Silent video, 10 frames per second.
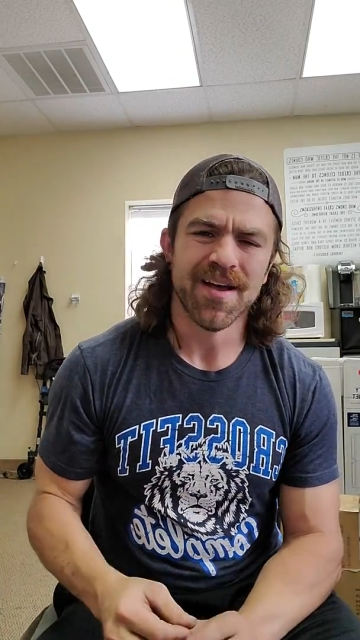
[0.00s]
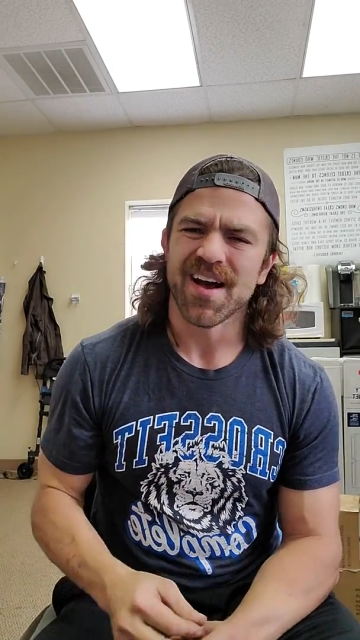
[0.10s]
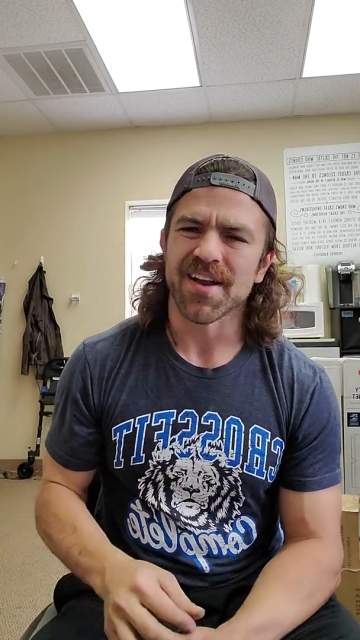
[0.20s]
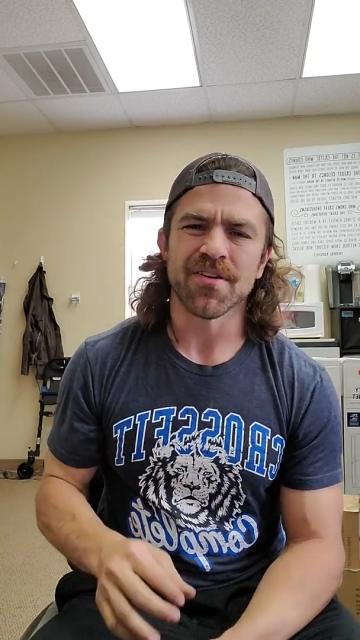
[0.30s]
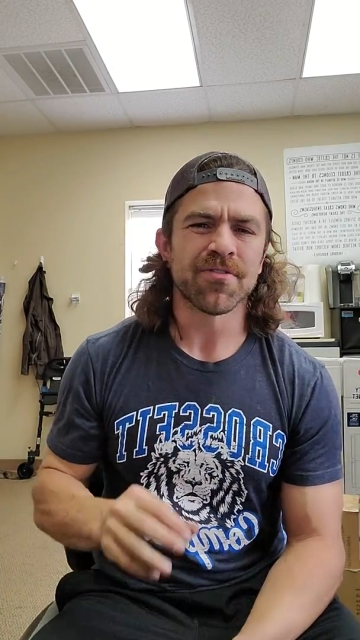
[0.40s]

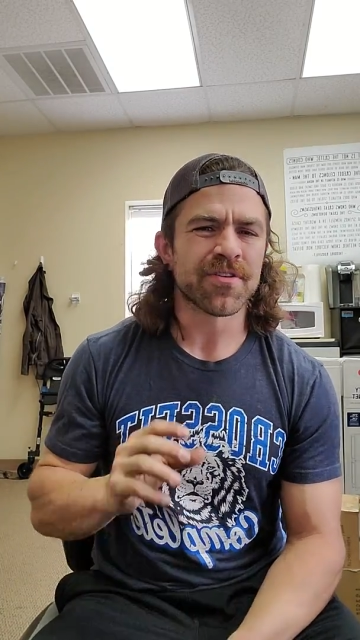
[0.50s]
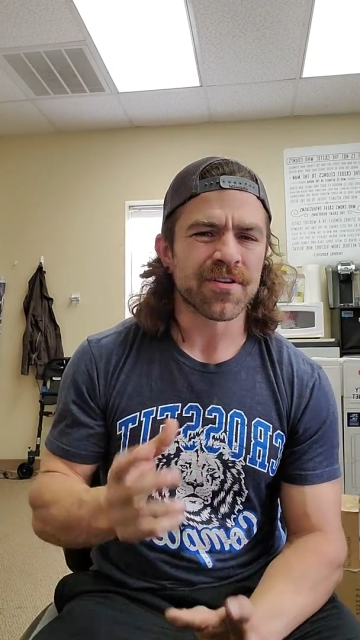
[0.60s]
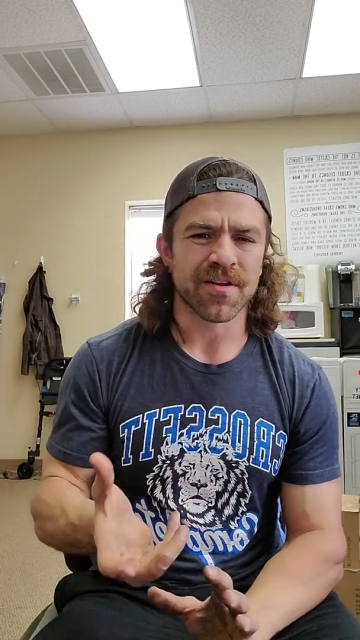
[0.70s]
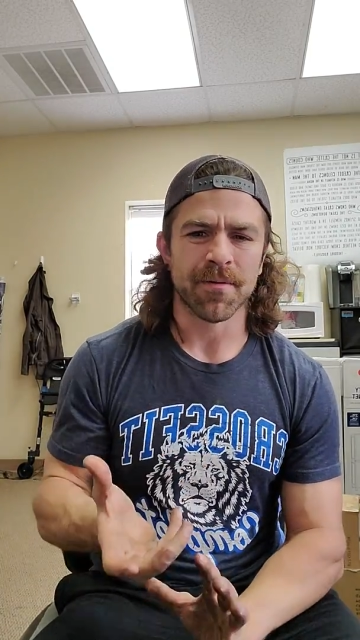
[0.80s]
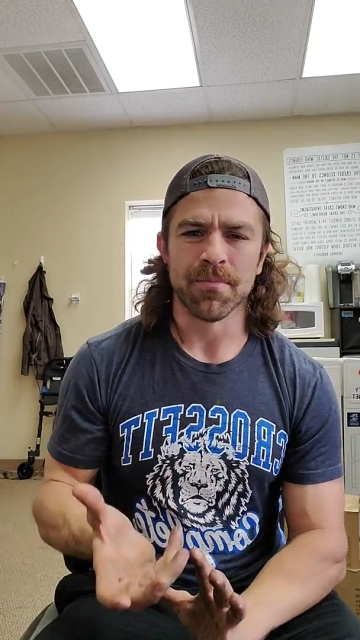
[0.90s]
I know
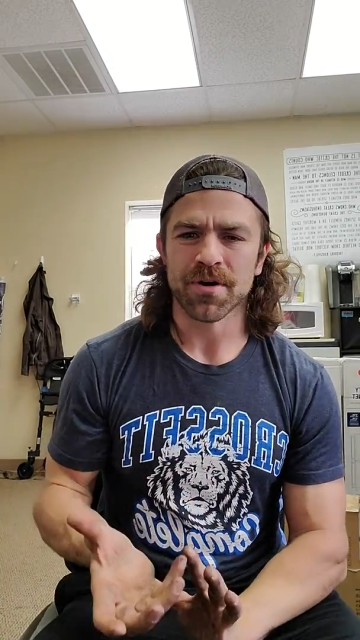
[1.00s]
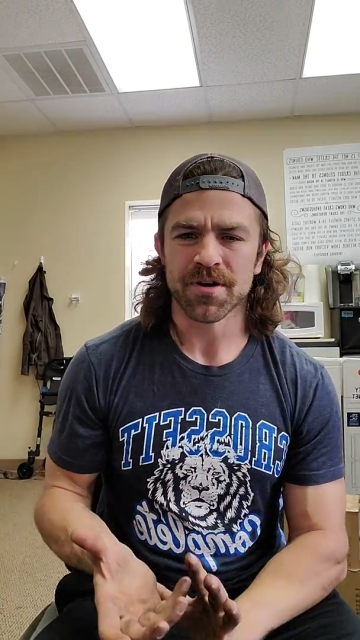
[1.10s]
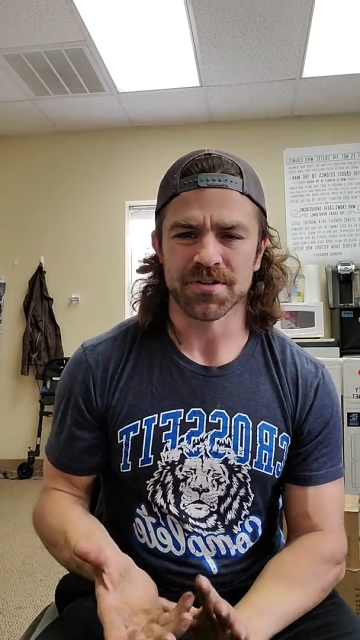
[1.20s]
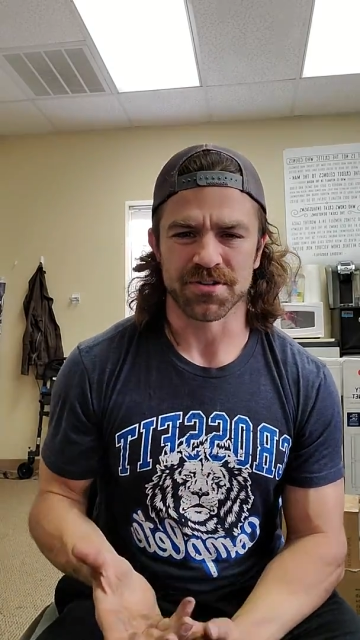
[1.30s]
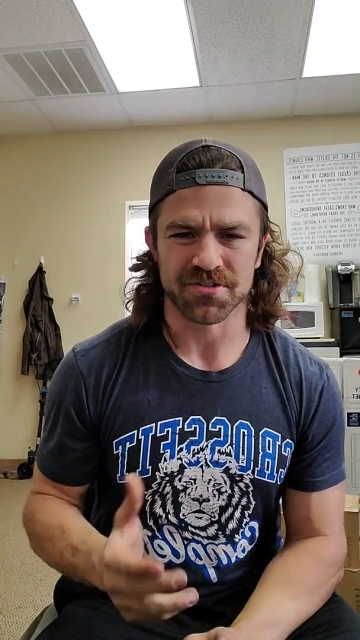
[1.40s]
they're a
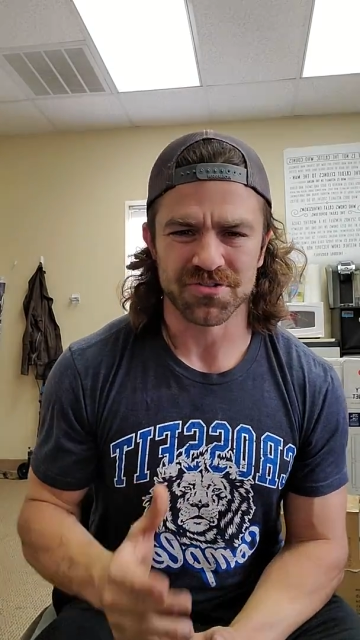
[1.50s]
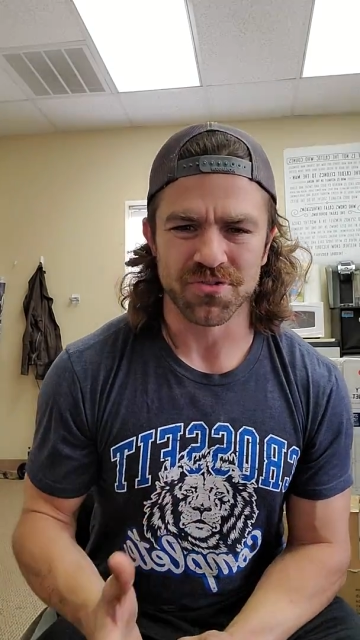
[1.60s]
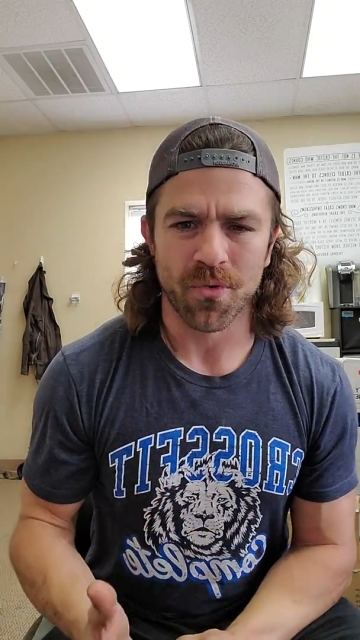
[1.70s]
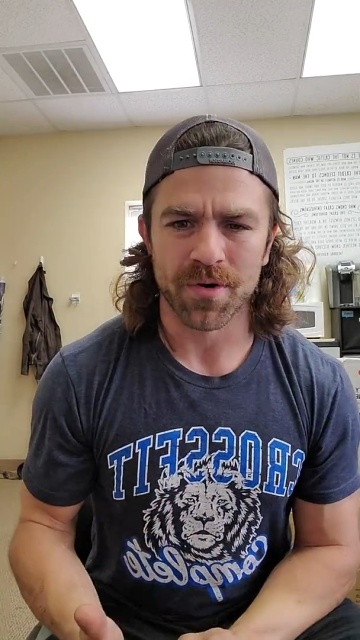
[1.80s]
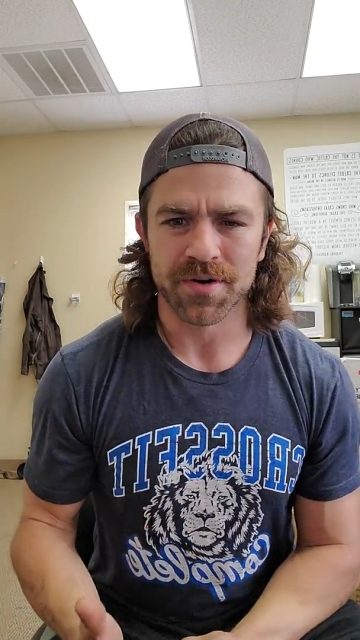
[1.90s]
booger to
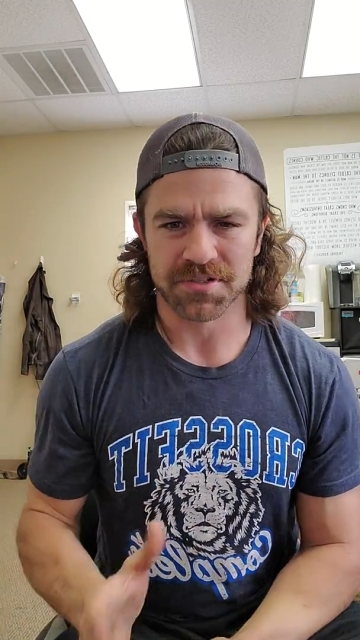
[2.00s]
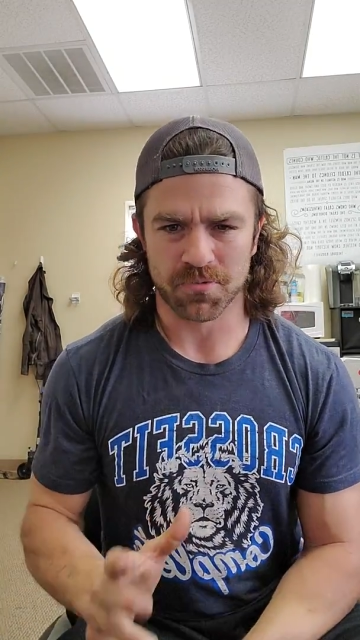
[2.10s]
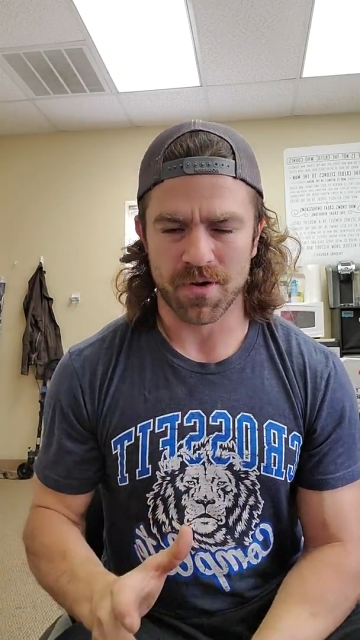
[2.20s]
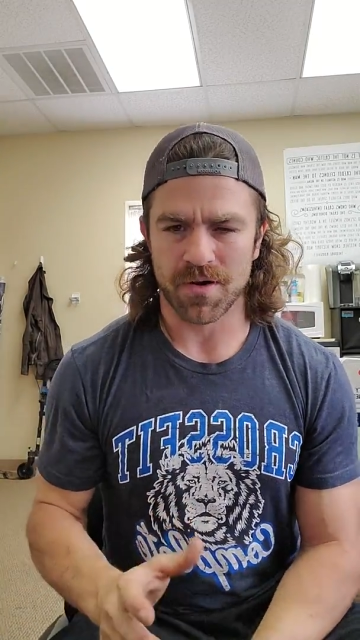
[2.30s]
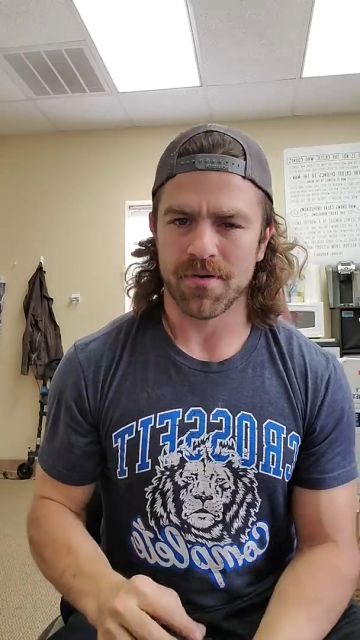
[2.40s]
store as
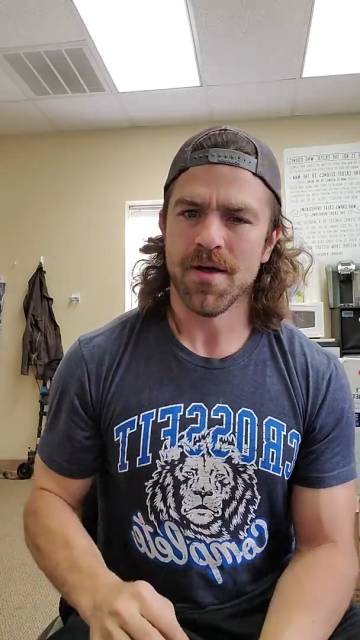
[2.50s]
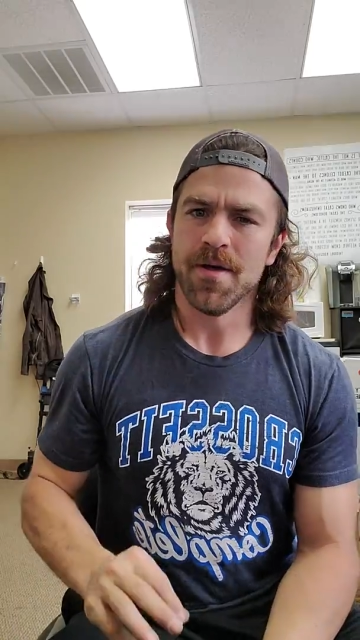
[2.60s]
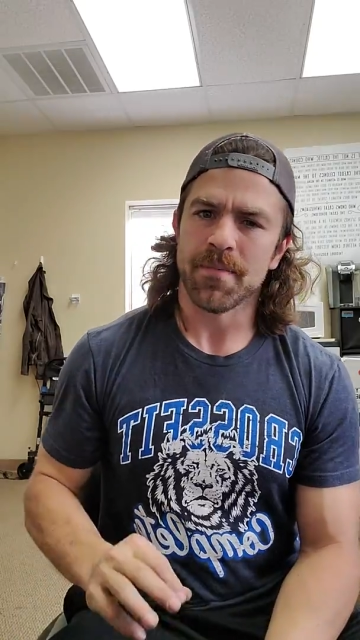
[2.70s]
well,